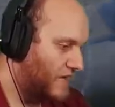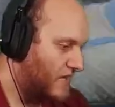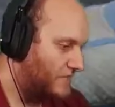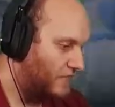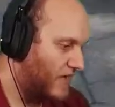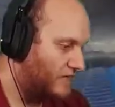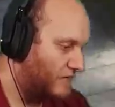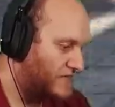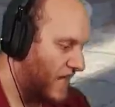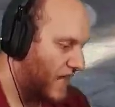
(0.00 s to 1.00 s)
playing for
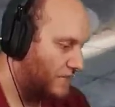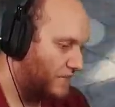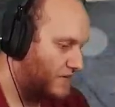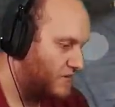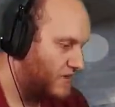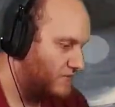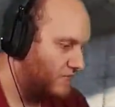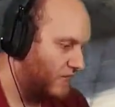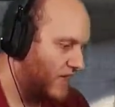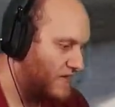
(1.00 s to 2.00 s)
top, you can
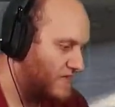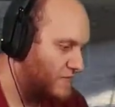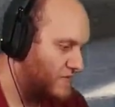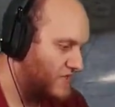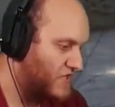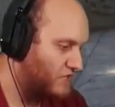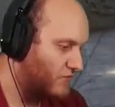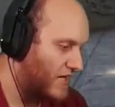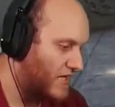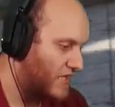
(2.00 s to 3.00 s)
play this position
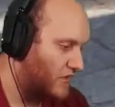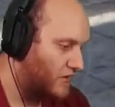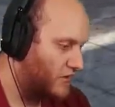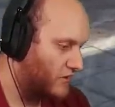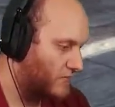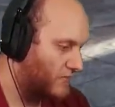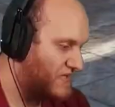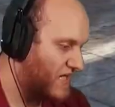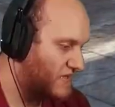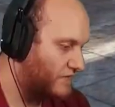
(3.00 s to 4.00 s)
right here. You're
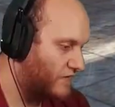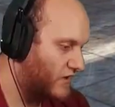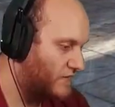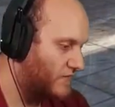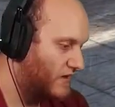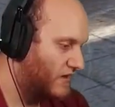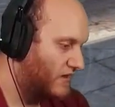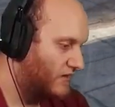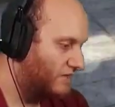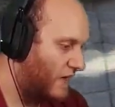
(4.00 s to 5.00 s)
protected from
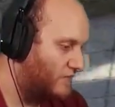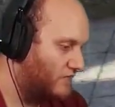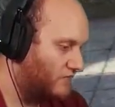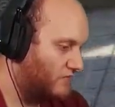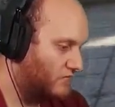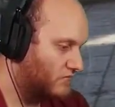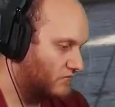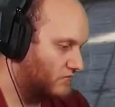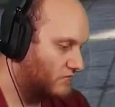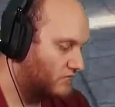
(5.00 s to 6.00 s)
fountain,
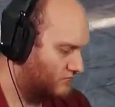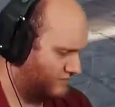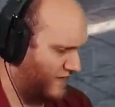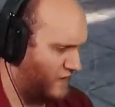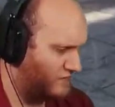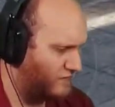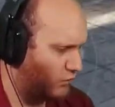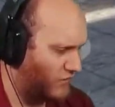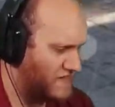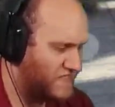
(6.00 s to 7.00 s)

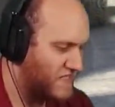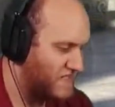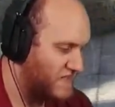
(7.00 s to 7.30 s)
forest, Jesus.